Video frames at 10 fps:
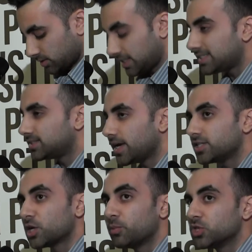These
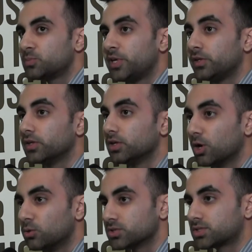days I've been speaking to
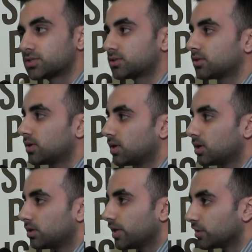ghosts,
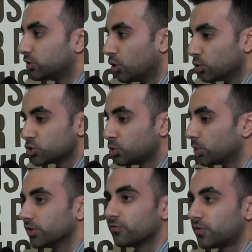like those
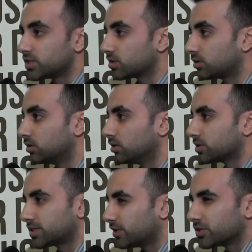who in the physical
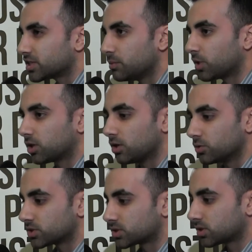still seem
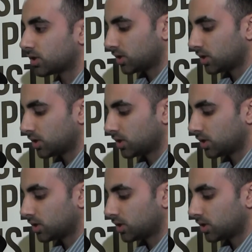close.